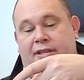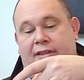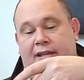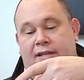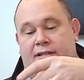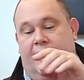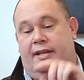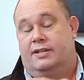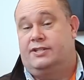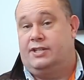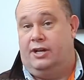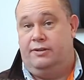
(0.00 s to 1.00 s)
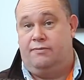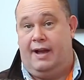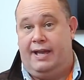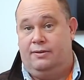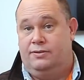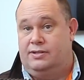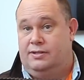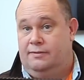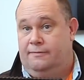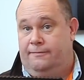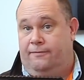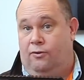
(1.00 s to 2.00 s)
are things like side rails
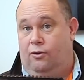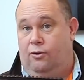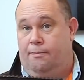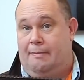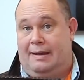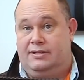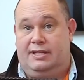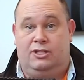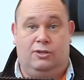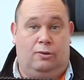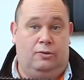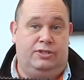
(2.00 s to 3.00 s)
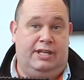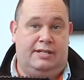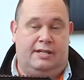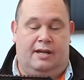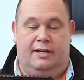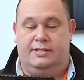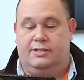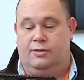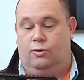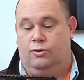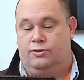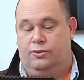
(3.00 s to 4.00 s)
for mounting torches, lights,
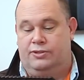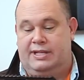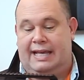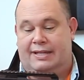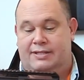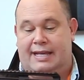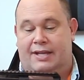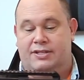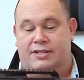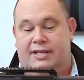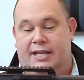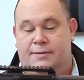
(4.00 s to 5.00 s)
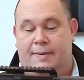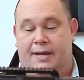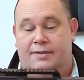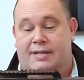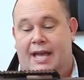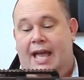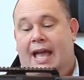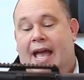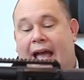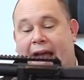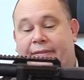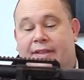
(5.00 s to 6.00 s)
all sorts of gadgets and gizmos.
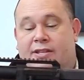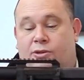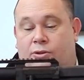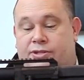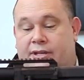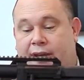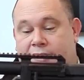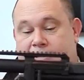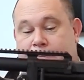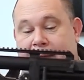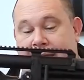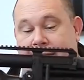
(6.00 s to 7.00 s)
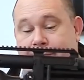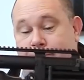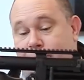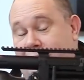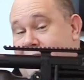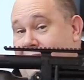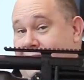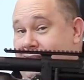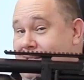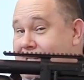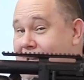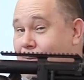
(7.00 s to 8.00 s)
And there's also going to be, because I
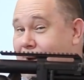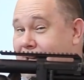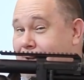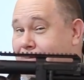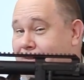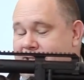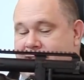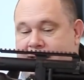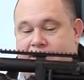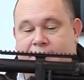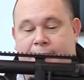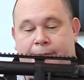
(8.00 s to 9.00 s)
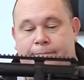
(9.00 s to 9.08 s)
can see where you fit it,